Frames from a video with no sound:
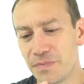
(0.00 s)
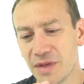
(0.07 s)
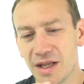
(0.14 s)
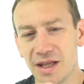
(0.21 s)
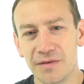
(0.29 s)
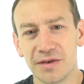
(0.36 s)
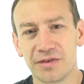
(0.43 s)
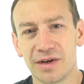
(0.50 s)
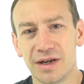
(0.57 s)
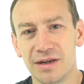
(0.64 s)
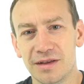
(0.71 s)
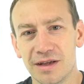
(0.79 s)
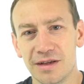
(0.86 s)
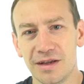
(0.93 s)
And they've
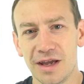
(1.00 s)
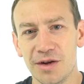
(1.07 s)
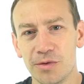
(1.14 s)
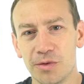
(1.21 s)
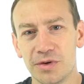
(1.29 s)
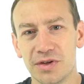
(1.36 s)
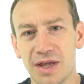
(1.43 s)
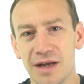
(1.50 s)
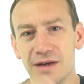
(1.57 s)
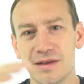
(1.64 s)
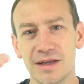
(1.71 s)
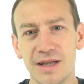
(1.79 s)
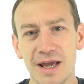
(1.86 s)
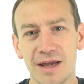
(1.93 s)
decided that in order to get
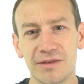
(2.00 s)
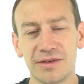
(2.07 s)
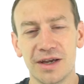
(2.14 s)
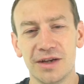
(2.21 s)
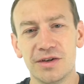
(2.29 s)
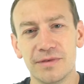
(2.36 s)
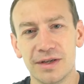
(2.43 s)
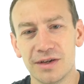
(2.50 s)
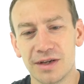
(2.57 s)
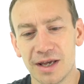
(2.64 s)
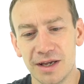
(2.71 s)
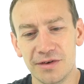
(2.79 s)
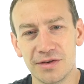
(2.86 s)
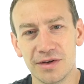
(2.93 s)
to the next stage of
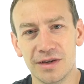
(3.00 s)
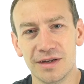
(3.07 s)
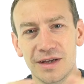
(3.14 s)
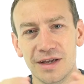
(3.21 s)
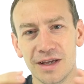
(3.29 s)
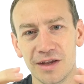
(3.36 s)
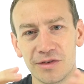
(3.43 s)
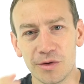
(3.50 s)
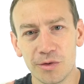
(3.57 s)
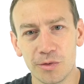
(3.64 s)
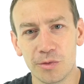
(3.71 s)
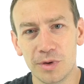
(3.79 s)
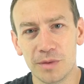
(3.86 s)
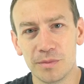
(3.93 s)
education, it's
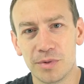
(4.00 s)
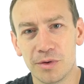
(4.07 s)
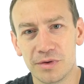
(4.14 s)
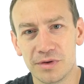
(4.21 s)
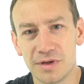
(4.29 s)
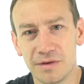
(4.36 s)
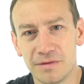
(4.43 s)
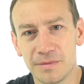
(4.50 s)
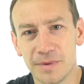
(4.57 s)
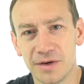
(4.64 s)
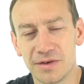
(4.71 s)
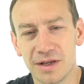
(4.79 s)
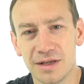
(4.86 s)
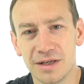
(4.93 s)
all important
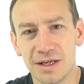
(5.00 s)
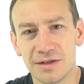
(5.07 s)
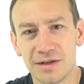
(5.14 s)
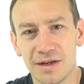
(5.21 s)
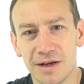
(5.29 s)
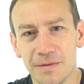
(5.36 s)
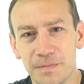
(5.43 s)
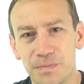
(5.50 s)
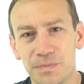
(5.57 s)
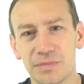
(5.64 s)
information that you need to know.